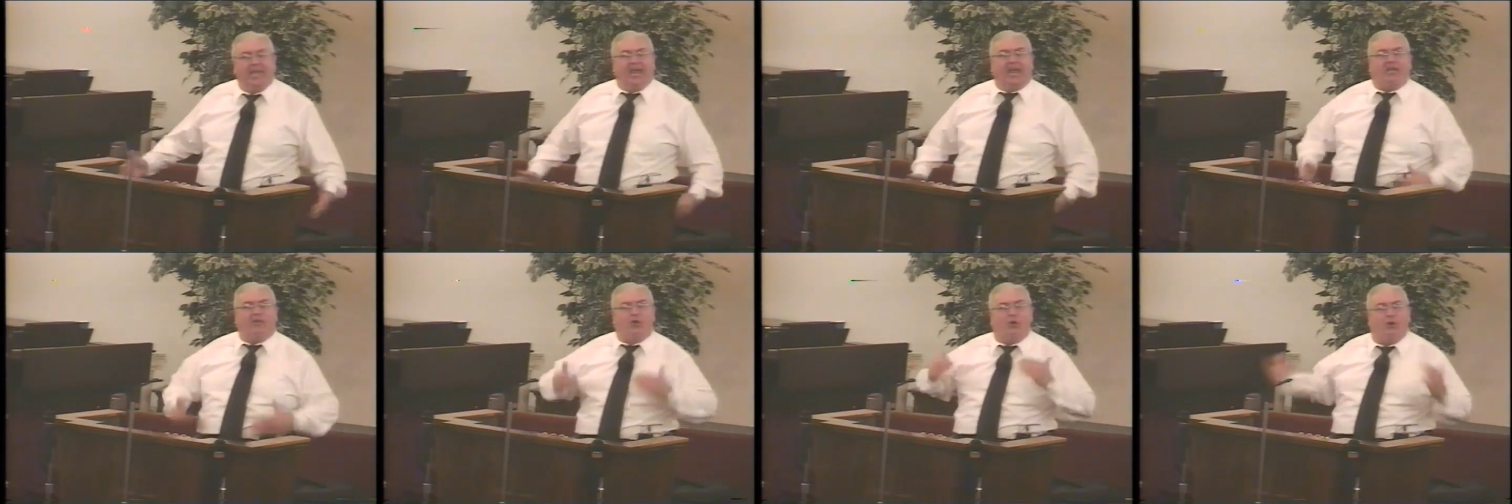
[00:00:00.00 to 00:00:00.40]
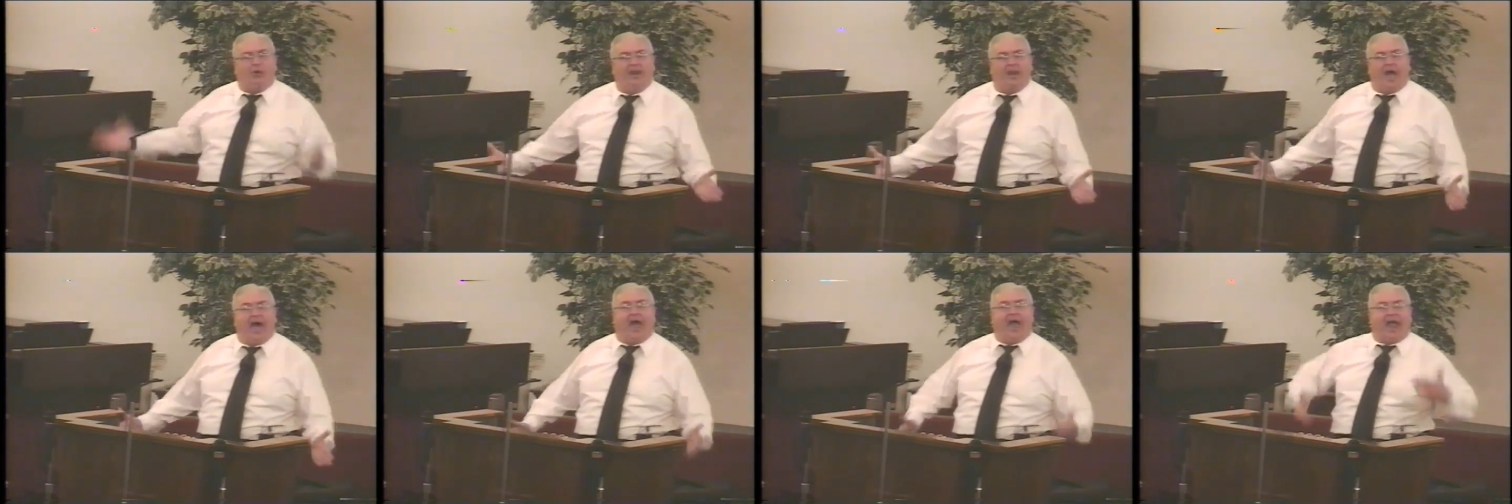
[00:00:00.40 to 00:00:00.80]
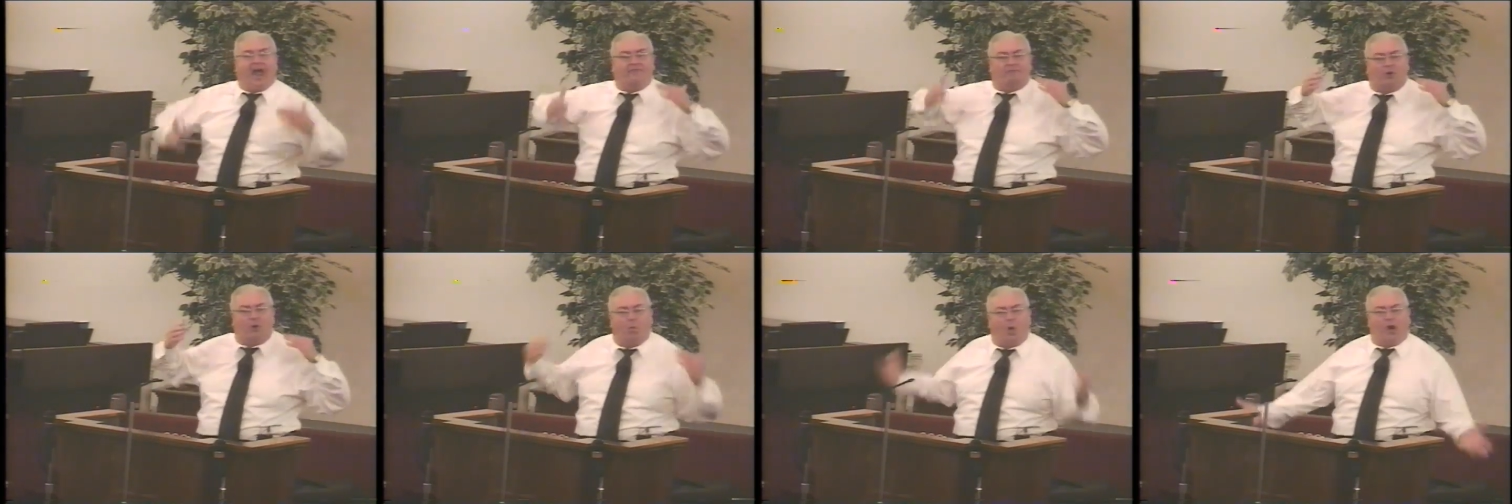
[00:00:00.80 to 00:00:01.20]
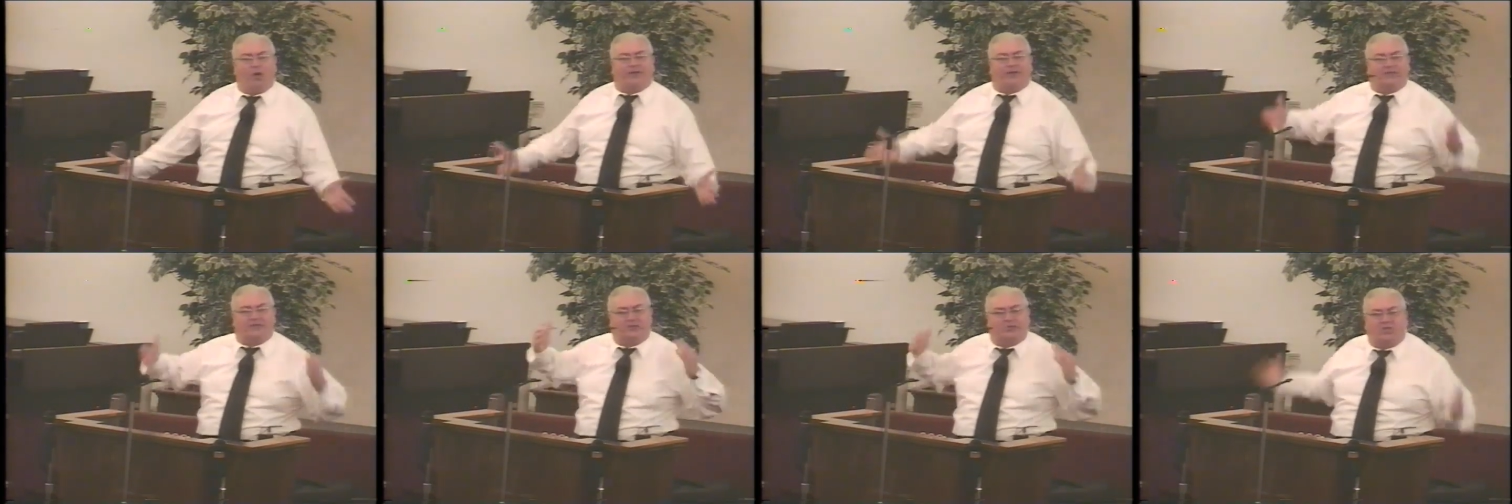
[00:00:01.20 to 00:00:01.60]
and you and I have to
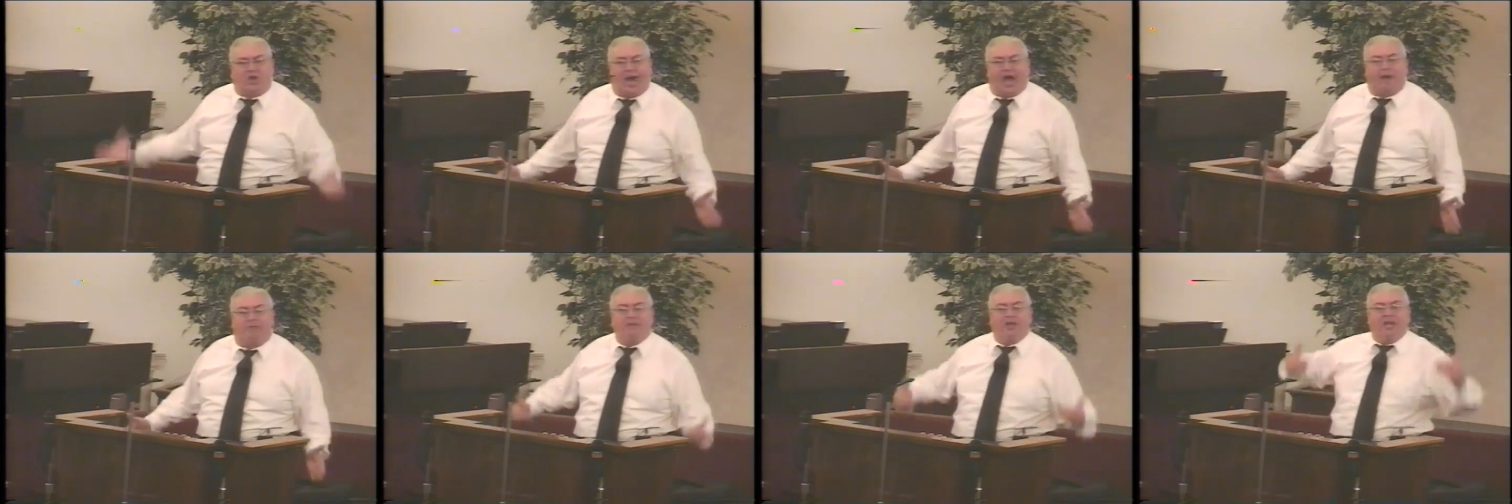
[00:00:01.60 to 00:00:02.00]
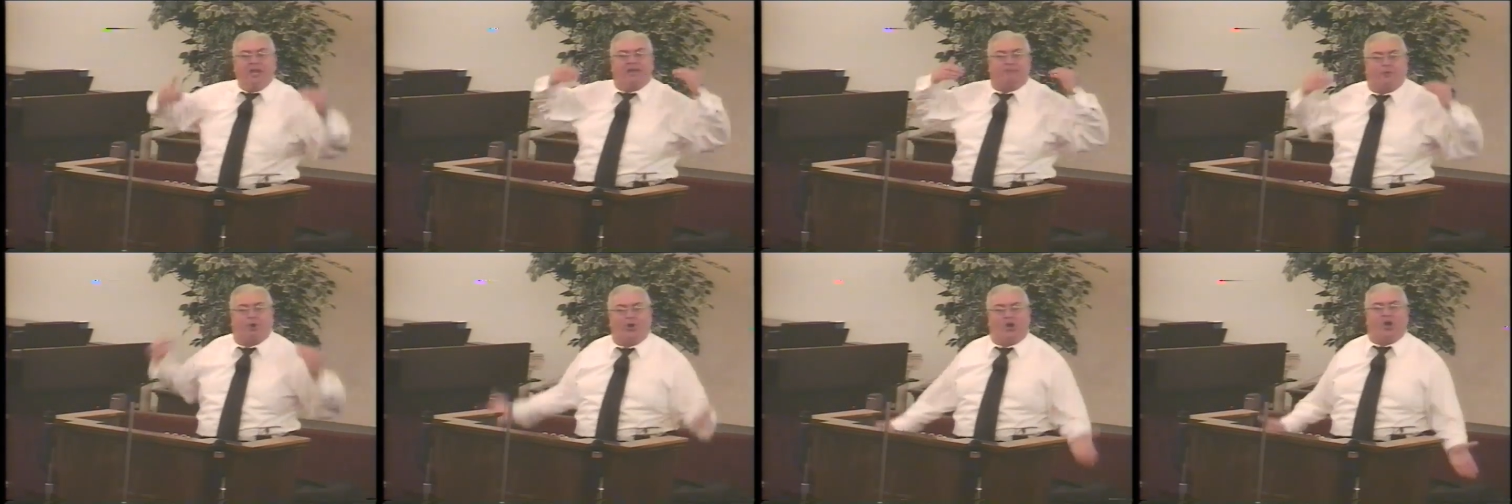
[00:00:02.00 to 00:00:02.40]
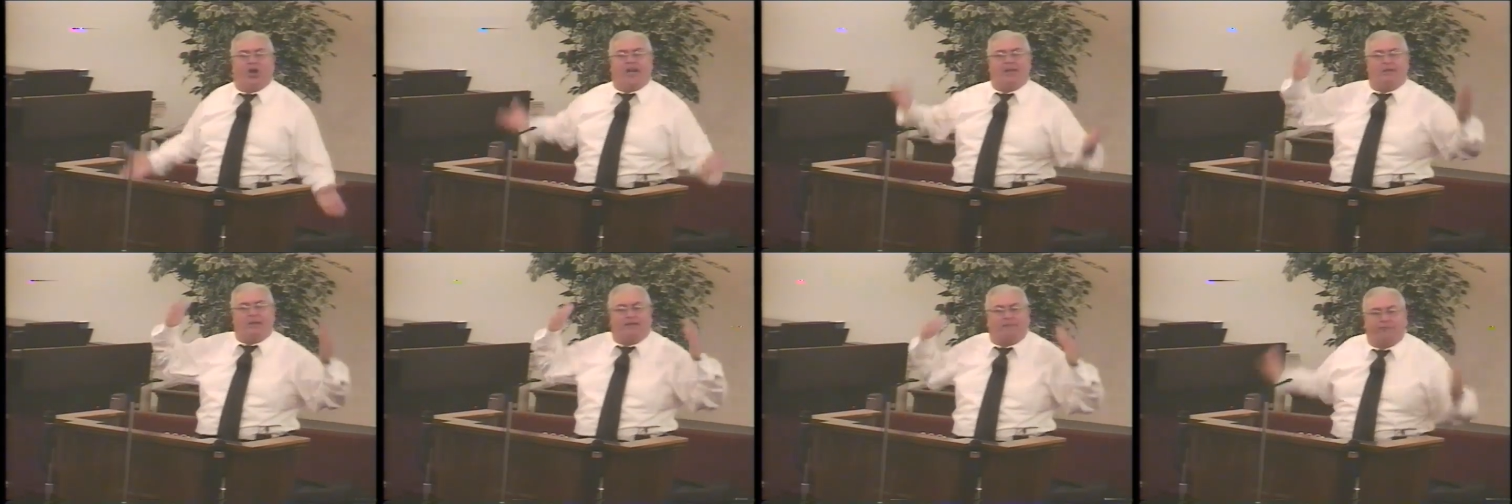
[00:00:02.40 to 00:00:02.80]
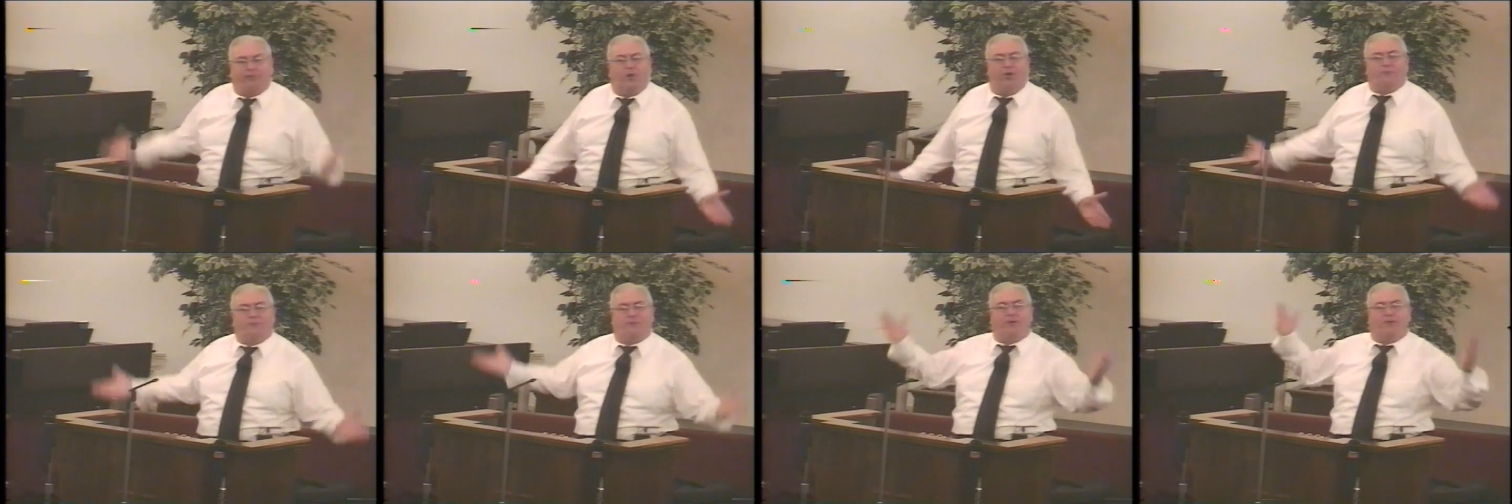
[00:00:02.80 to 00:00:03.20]
work at the job if we're going to be
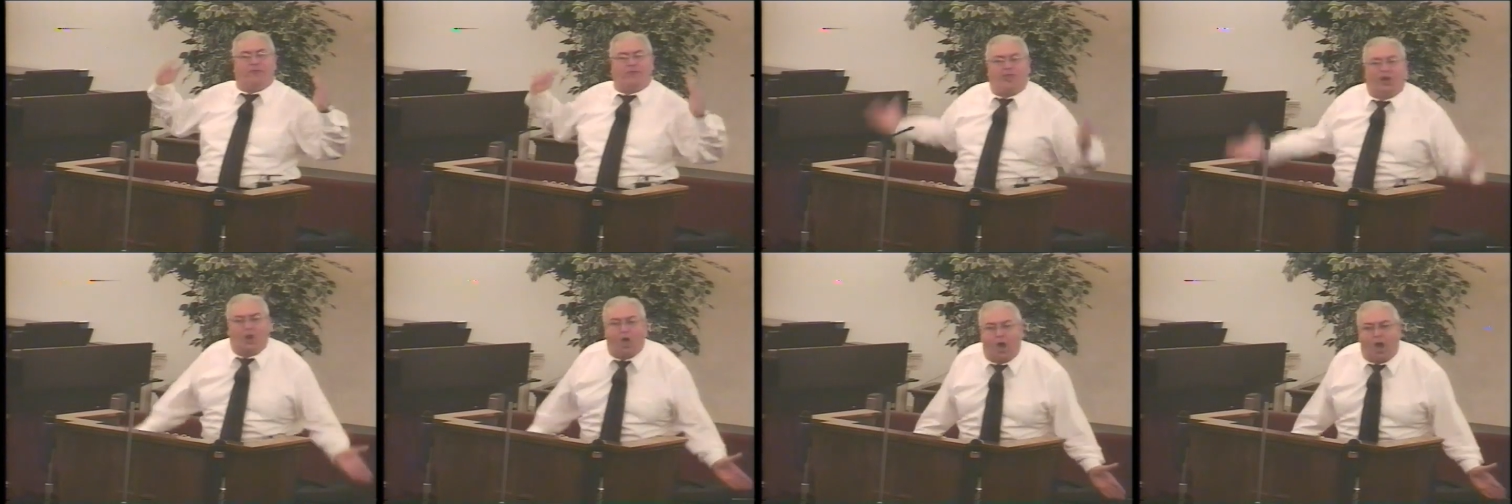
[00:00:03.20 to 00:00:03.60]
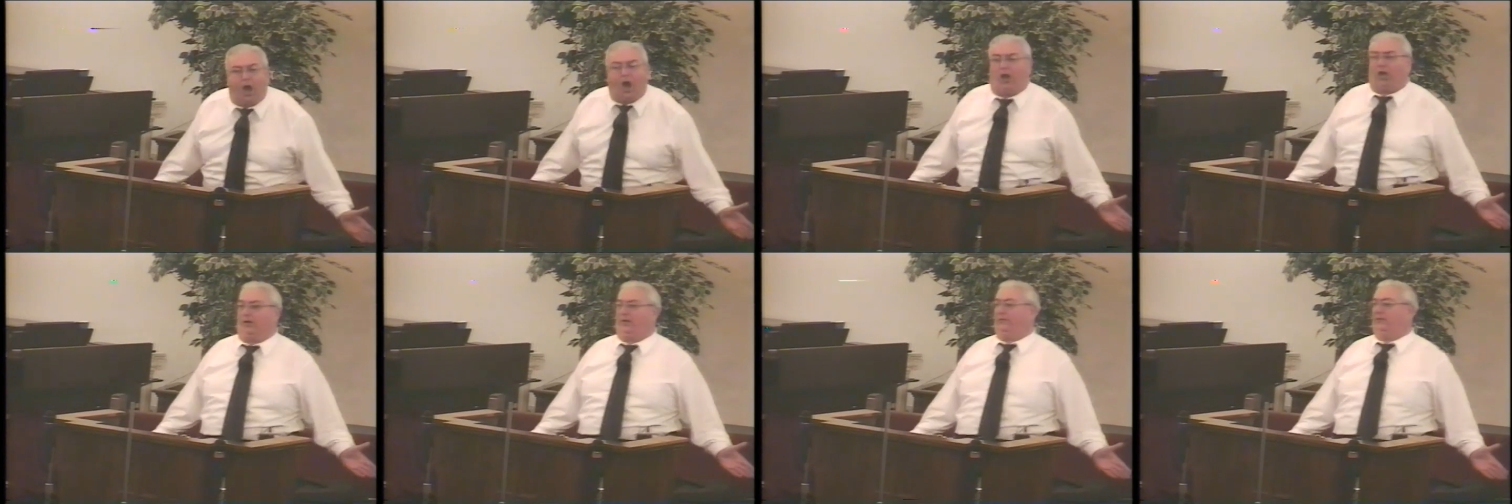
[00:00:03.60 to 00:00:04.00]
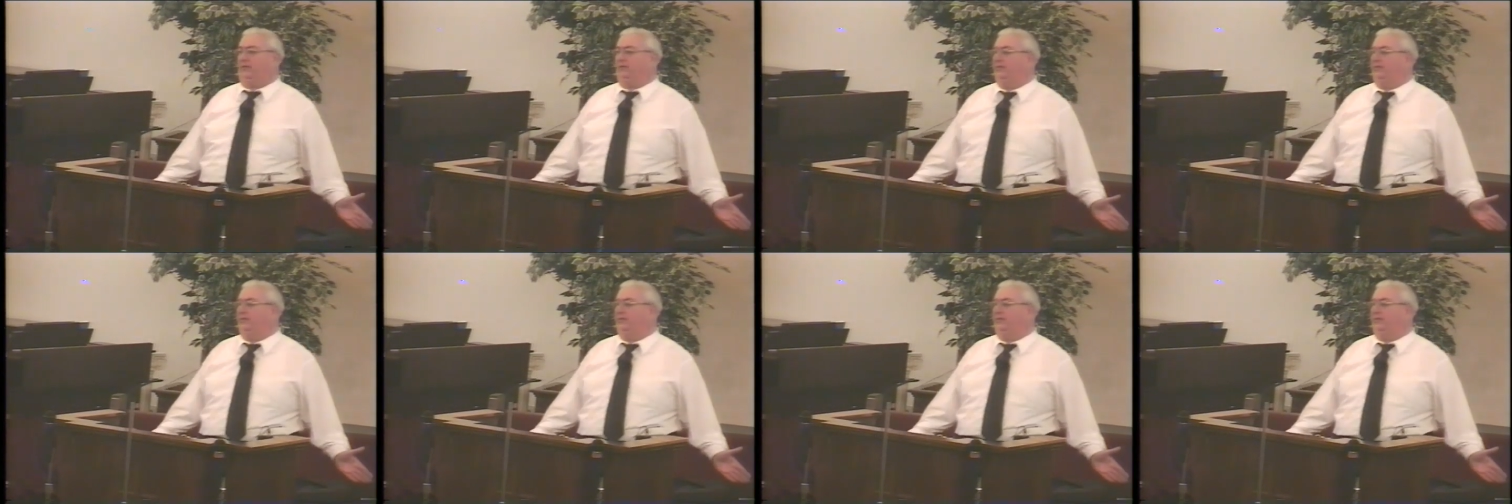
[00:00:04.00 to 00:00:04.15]
fruitful for the Lord.